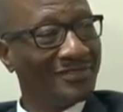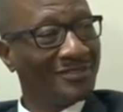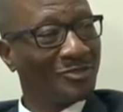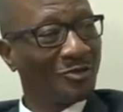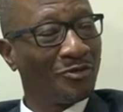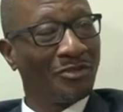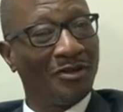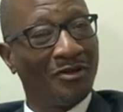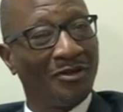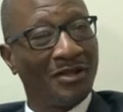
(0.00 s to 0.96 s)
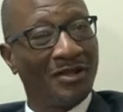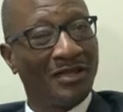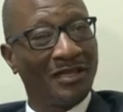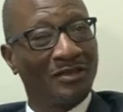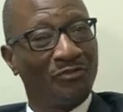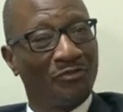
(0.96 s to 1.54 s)
So there are
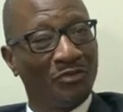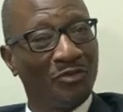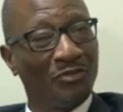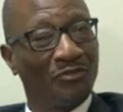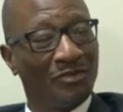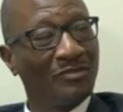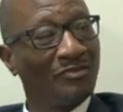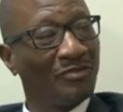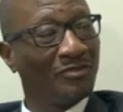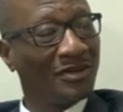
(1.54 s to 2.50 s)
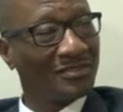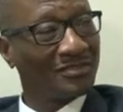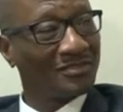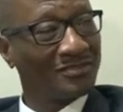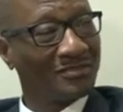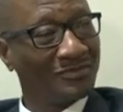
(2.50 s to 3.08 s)
like 4 or 5 of
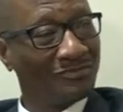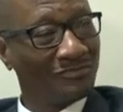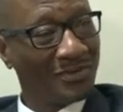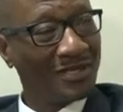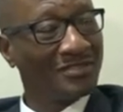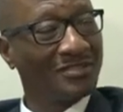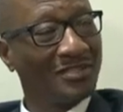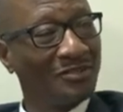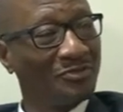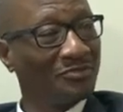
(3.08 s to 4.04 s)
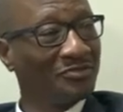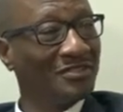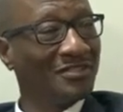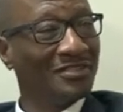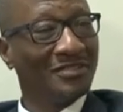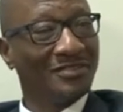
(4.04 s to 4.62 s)
us, myself,
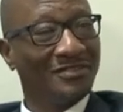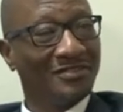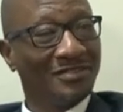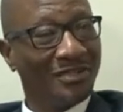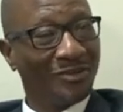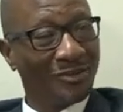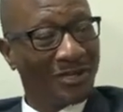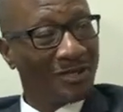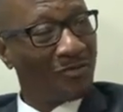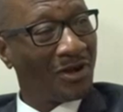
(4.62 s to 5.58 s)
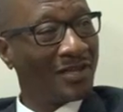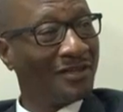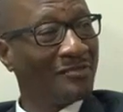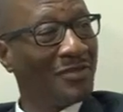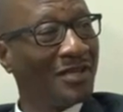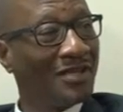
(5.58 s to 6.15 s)
Leonard
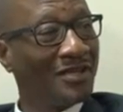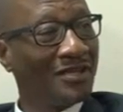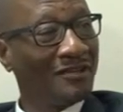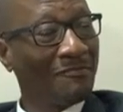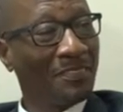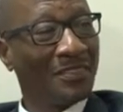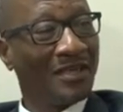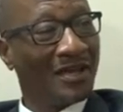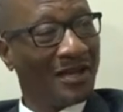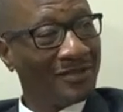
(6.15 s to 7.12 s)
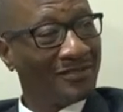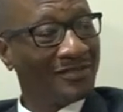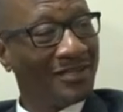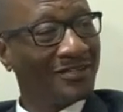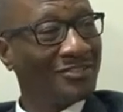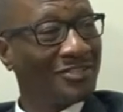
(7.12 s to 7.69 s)
Mwakarebela,
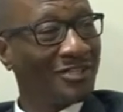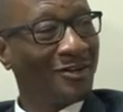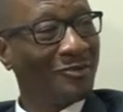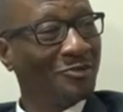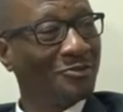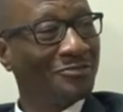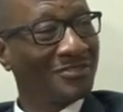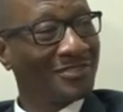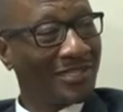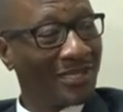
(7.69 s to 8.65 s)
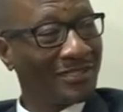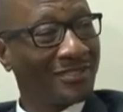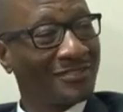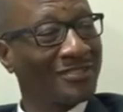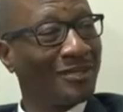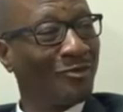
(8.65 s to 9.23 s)
Adrian Njau,
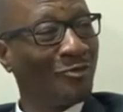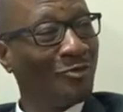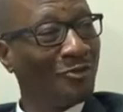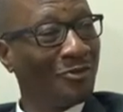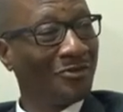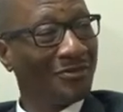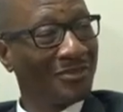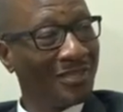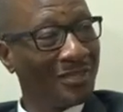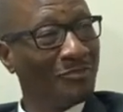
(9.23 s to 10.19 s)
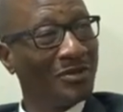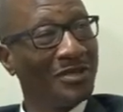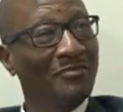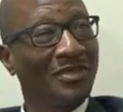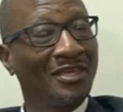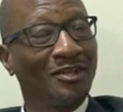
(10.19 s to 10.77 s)
Titus Kaguo,
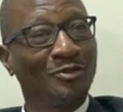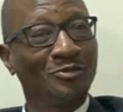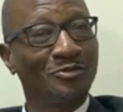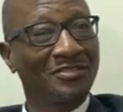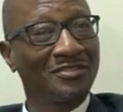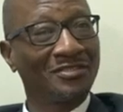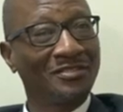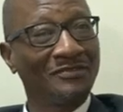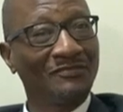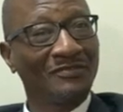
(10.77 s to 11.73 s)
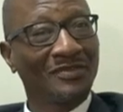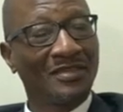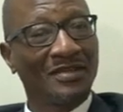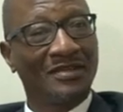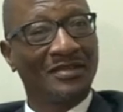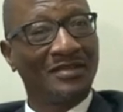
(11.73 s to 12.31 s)
Ibrahim Kiaruzi,
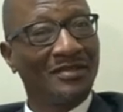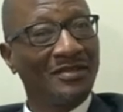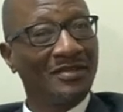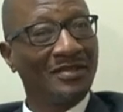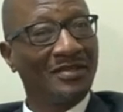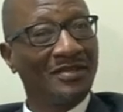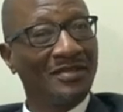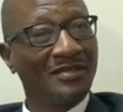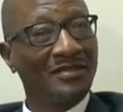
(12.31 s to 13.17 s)
and